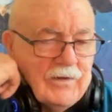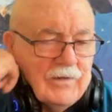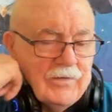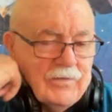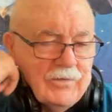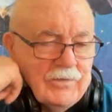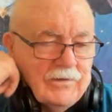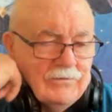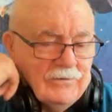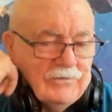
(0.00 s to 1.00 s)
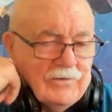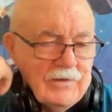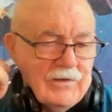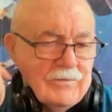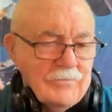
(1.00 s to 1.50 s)
This is
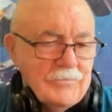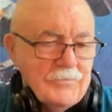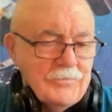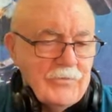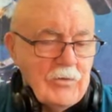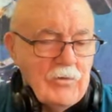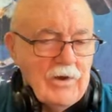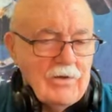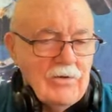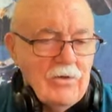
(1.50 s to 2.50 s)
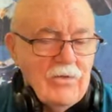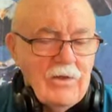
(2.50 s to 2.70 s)
the what I call the